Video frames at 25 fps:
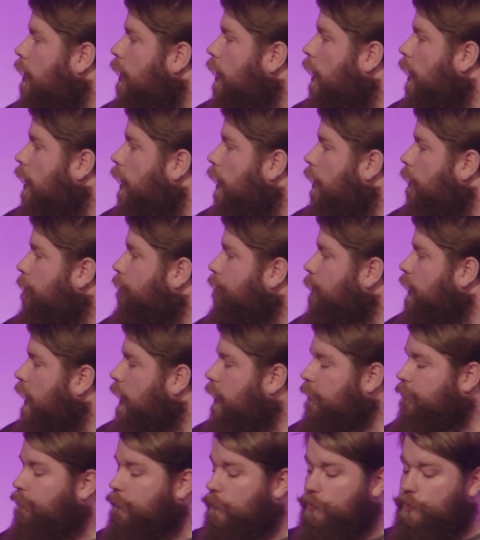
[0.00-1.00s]

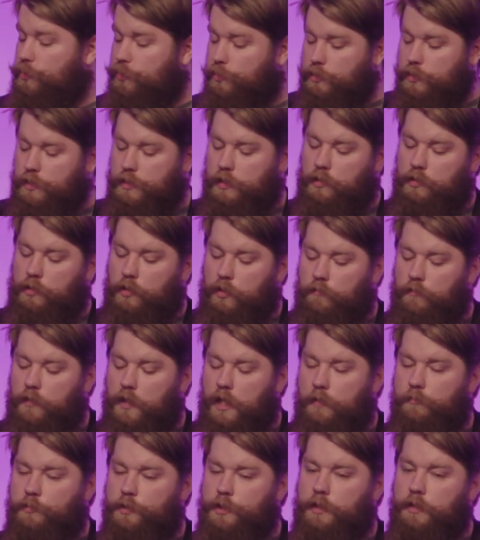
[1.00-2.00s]
And if you choose the Clover
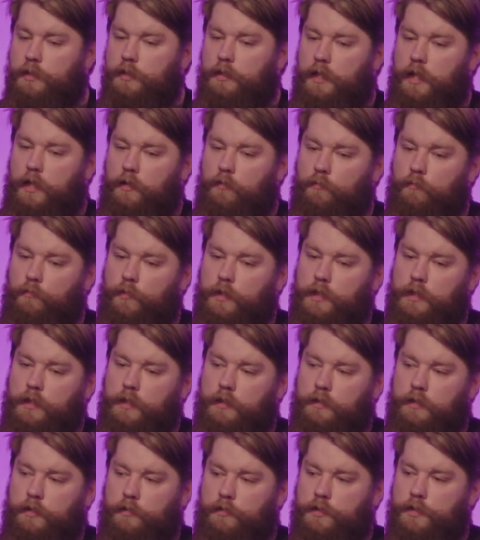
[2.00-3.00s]
option, then
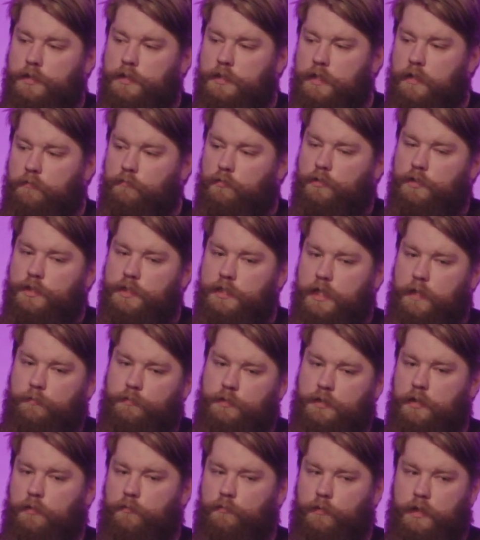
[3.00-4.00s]
there's several
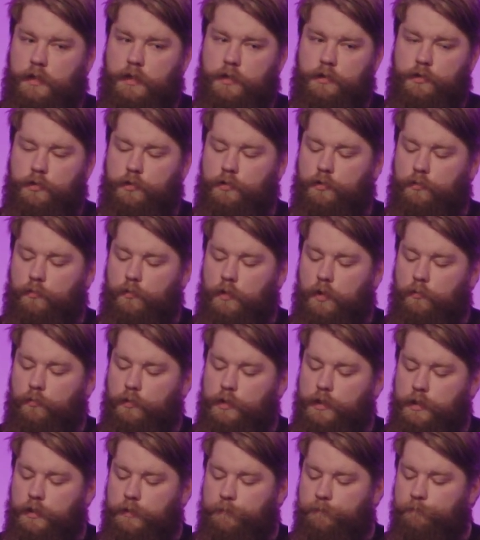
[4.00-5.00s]
steps that we can do where
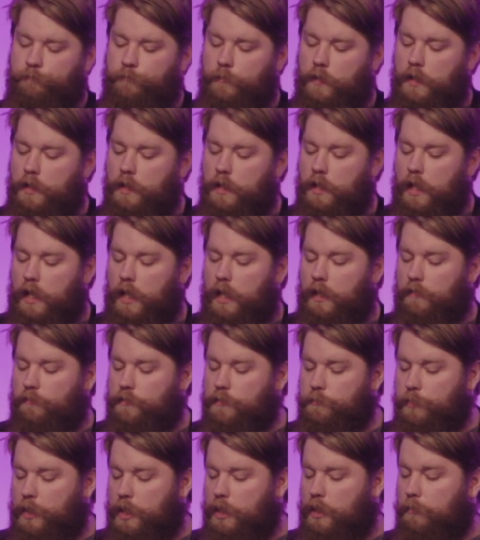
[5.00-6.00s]
we have
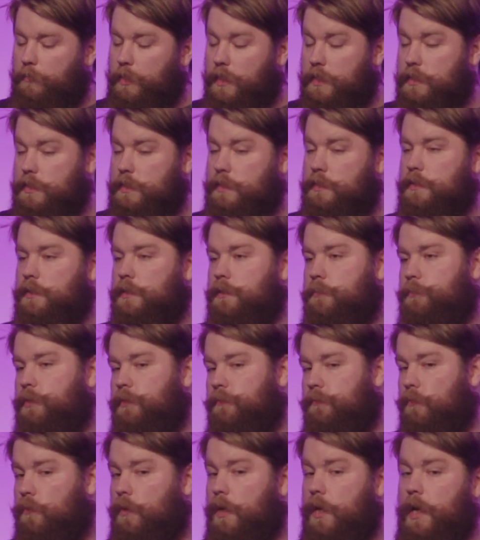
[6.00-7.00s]
spun up instances
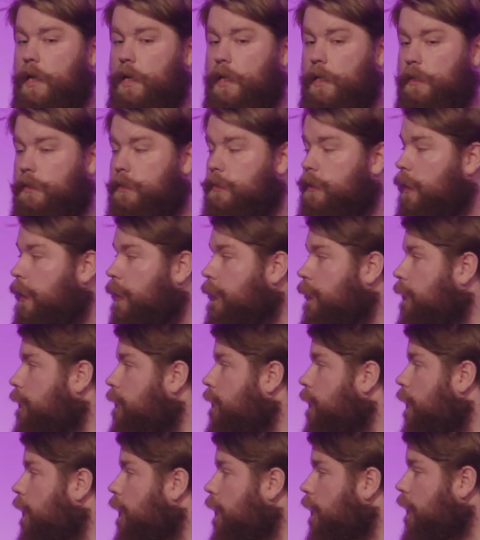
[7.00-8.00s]
beforehand,
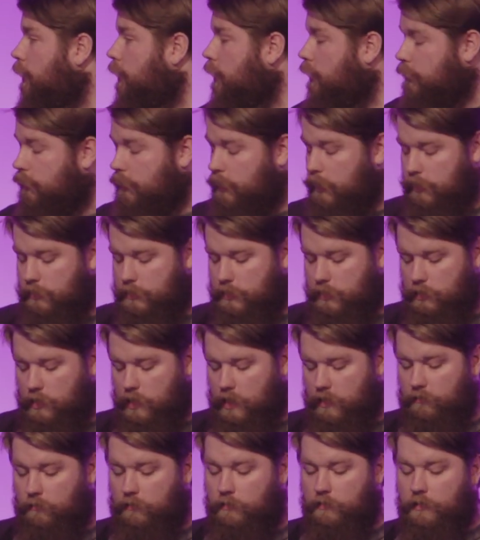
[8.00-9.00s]
and it's a
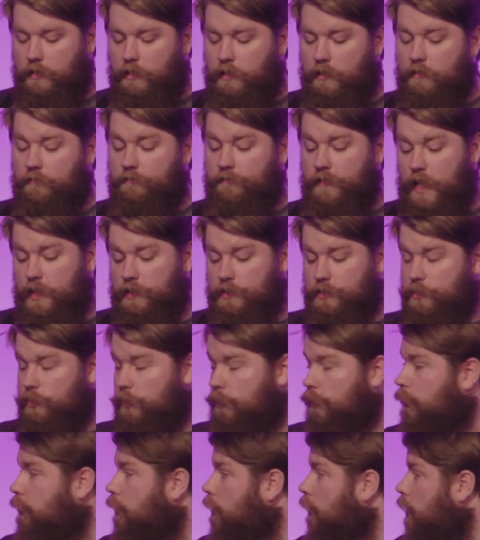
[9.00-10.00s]
lot
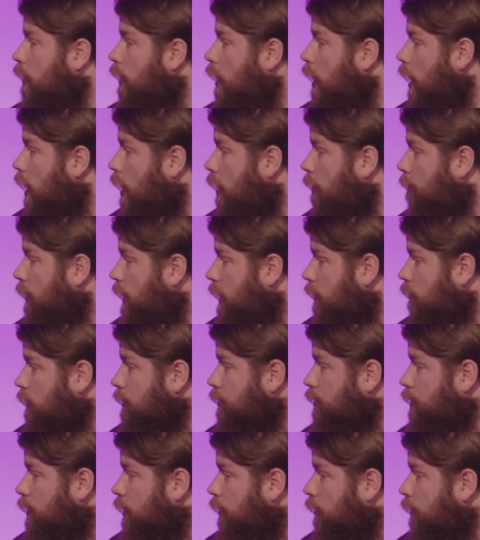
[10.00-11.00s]
faster. But I
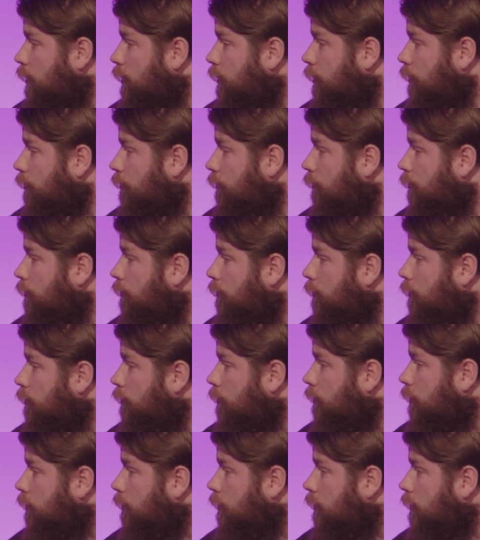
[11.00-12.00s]
want to show you
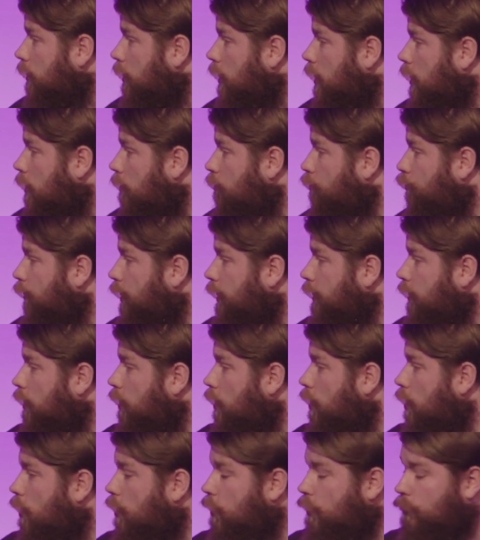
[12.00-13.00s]
bring
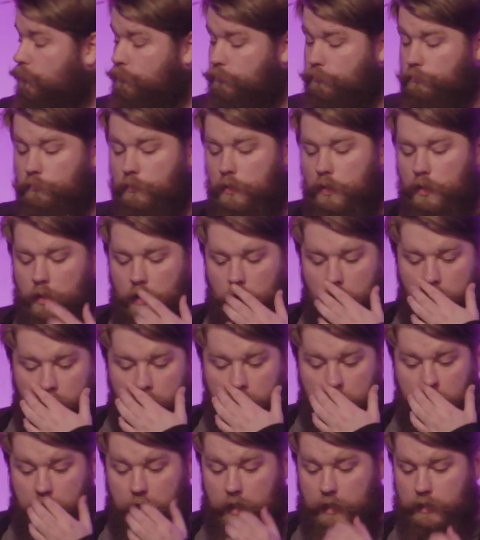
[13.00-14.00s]
your own,
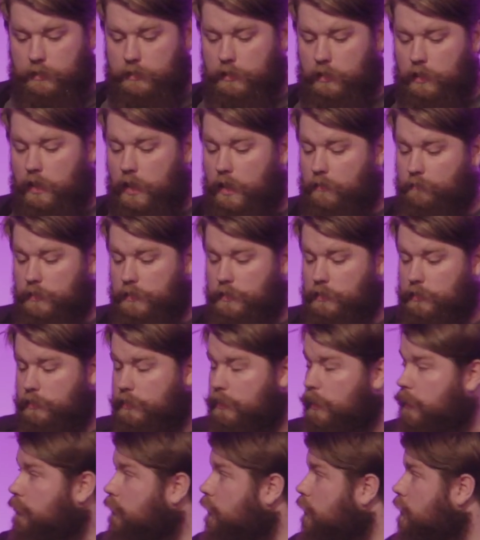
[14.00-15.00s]
and obviously
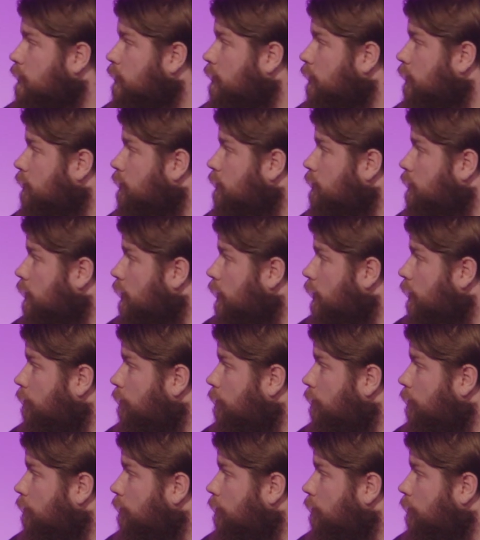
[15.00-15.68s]
that doesn't